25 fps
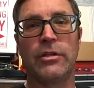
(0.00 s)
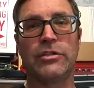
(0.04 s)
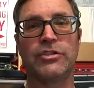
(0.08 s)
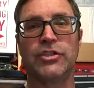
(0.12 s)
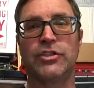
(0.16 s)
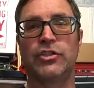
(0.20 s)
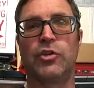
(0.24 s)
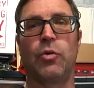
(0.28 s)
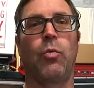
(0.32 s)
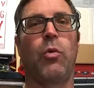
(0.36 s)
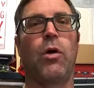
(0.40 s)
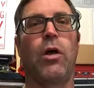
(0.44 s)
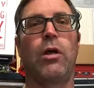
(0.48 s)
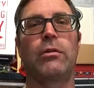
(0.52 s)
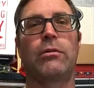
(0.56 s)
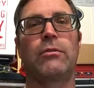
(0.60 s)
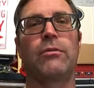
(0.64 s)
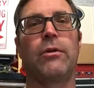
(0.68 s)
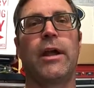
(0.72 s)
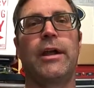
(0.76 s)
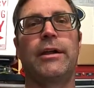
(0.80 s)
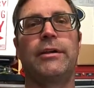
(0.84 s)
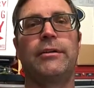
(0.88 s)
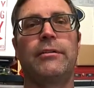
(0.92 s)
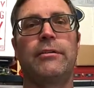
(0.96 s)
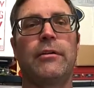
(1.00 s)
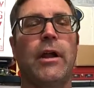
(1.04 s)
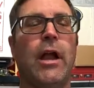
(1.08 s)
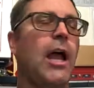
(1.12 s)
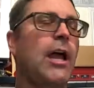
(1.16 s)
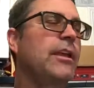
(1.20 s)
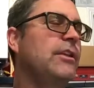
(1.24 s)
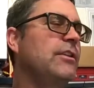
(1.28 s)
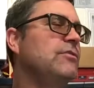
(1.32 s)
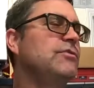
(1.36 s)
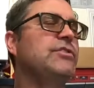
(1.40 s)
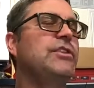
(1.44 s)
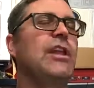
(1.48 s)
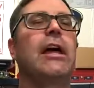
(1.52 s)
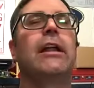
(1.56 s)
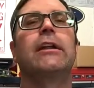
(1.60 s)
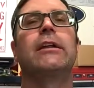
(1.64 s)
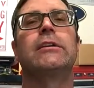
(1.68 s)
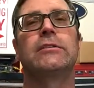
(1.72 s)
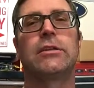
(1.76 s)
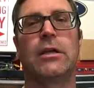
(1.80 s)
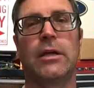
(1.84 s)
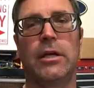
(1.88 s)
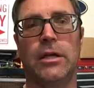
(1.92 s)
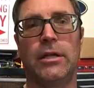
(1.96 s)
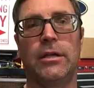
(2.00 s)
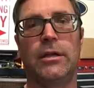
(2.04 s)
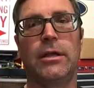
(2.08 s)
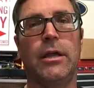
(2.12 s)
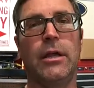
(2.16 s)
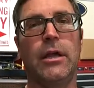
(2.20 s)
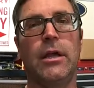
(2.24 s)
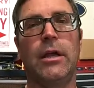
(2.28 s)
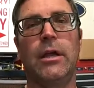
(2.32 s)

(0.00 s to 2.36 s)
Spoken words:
It's a DeWalt grinder. I use that a ton.